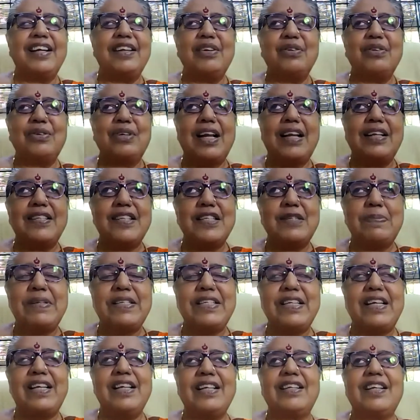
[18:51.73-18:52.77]
looked at this
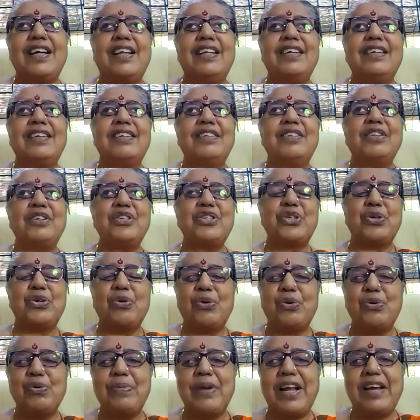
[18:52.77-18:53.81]
particular color in the
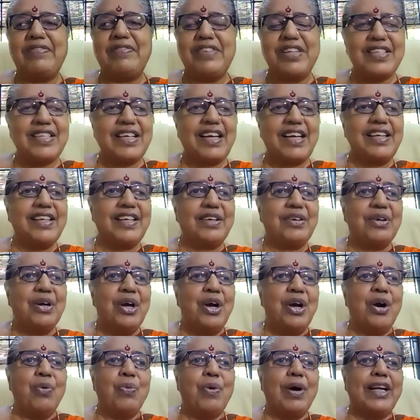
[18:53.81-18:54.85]
showroom and I've decided,
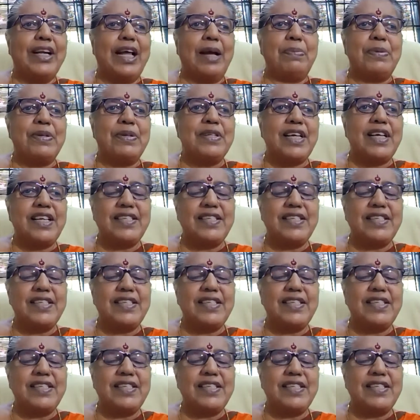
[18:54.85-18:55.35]
what happens?